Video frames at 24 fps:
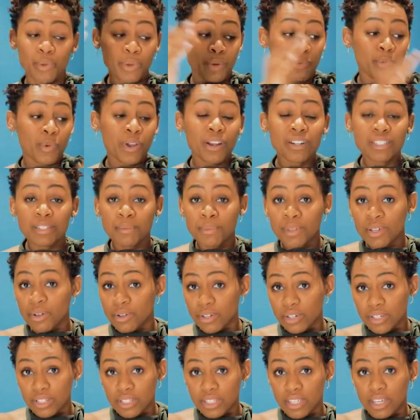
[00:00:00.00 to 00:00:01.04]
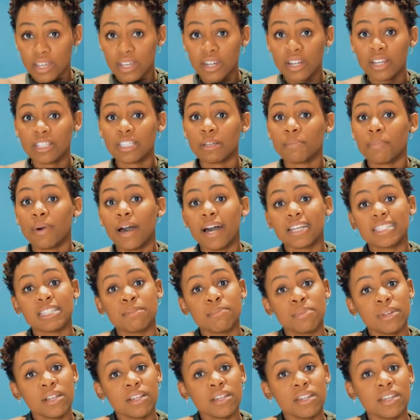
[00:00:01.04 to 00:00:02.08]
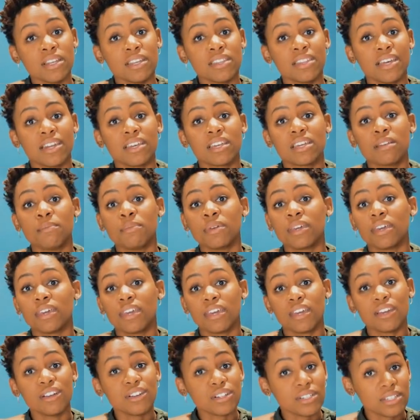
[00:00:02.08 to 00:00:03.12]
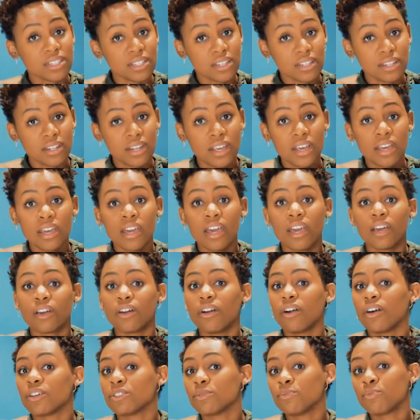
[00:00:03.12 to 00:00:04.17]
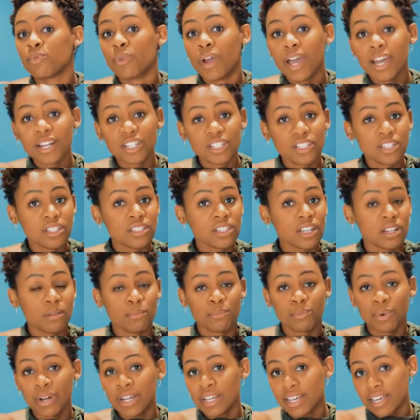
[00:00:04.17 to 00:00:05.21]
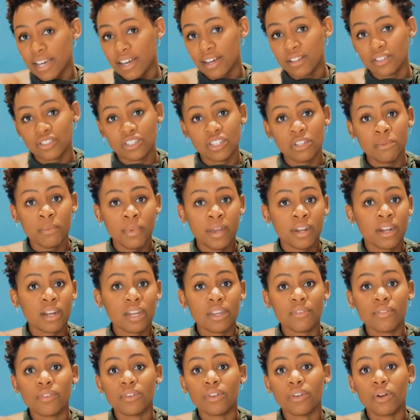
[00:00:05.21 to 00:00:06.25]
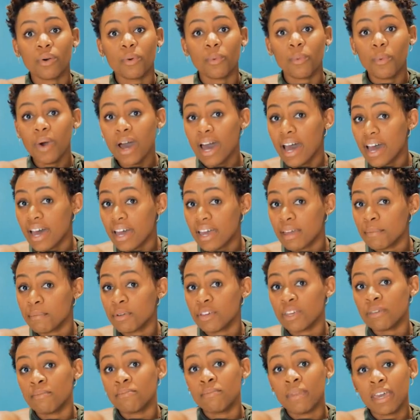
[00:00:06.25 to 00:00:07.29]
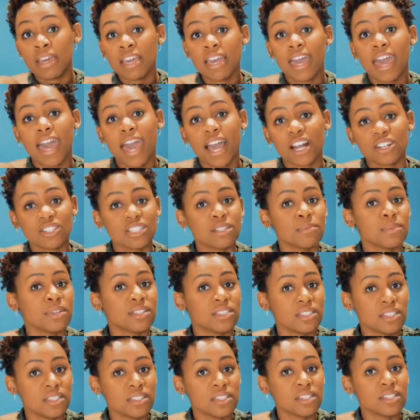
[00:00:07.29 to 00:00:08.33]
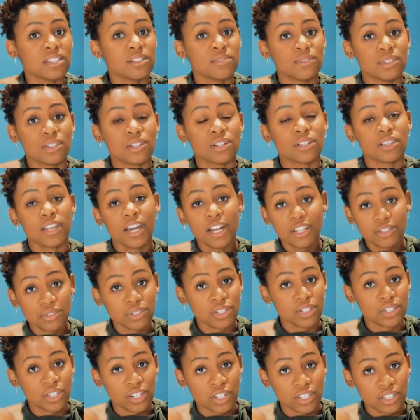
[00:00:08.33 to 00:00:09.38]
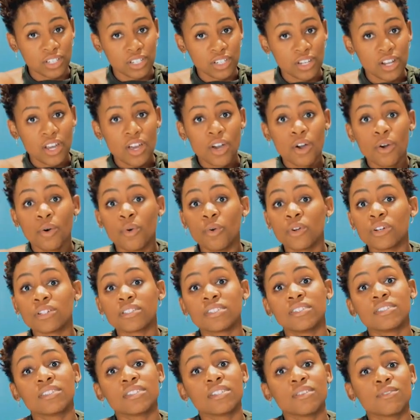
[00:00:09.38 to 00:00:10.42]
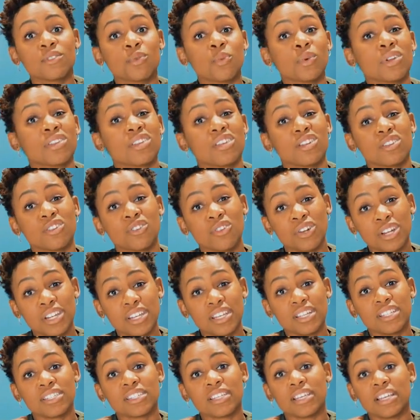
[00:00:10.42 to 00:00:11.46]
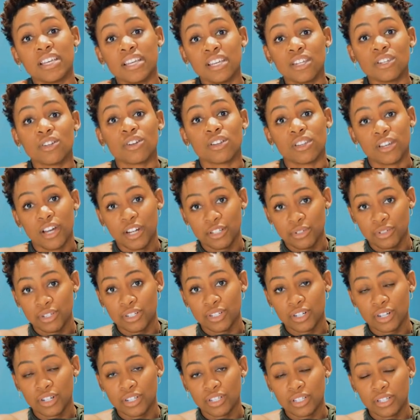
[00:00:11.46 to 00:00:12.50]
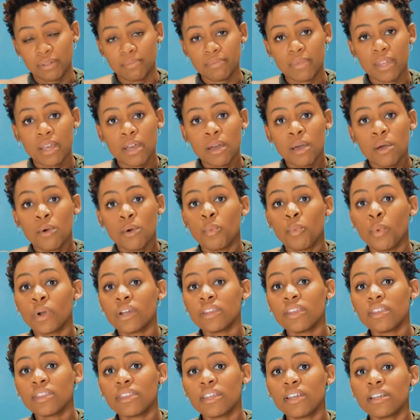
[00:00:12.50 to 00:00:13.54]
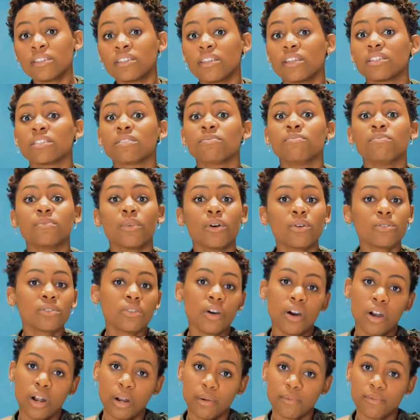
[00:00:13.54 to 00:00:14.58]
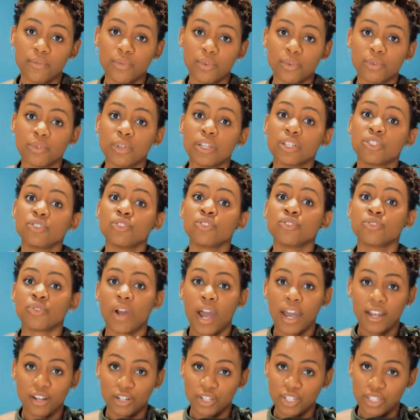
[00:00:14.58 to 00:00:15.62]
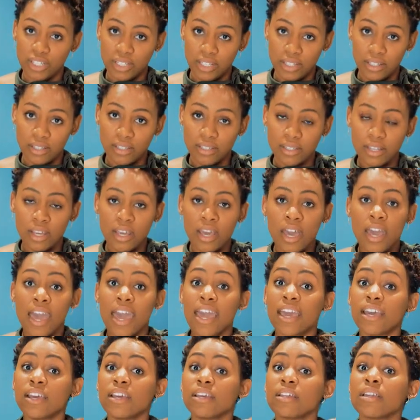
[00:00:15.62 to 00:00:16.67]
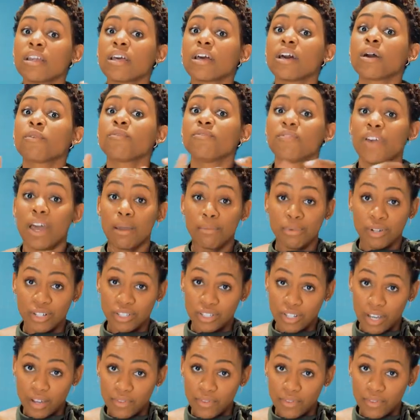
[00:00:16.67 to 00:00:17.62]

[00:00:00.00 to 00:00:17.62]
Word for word: when you wear something on your skin, it's a possibility that it can be an irritant and cause rashes and breakouts. You may not even know why, but you may actually be sensitive to your laundry detergent or sensitive to one of the ingredients in your laundry detergent. One of the things that's most harmful is dryer sheets and fabric